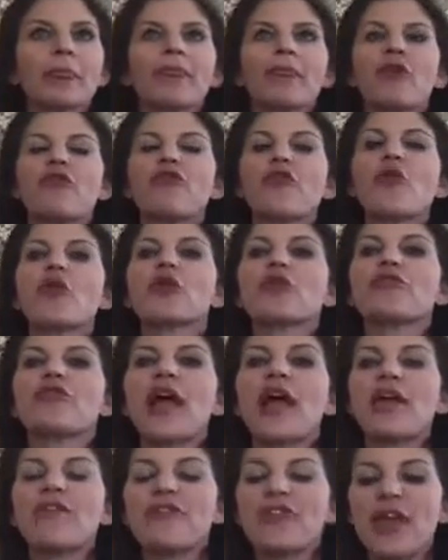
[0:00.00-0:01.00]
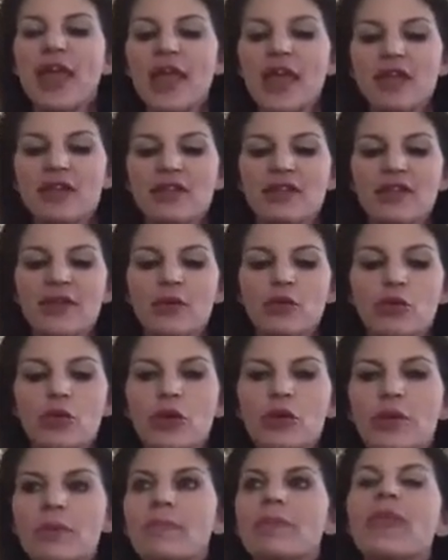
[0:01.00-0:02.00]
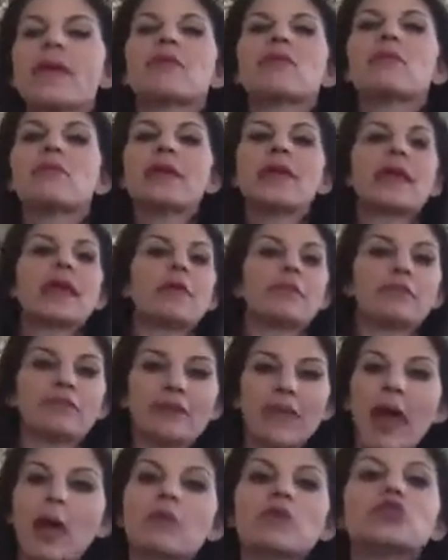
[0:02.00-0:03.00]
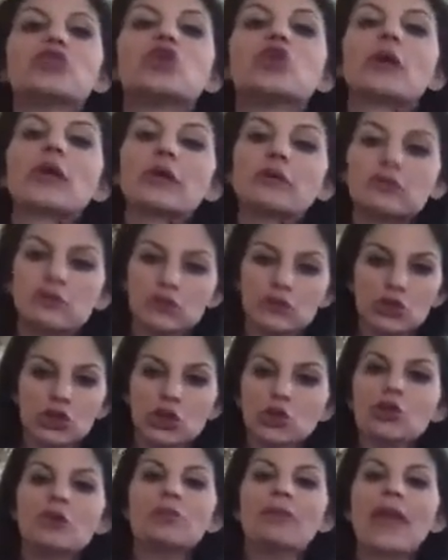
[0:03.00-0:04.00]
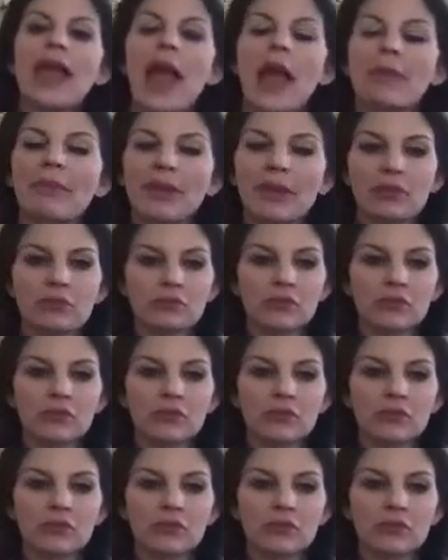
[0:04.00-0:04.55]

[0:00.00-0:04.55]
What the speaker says: 4 or 5 things that would be it, that would do it, you would be happy.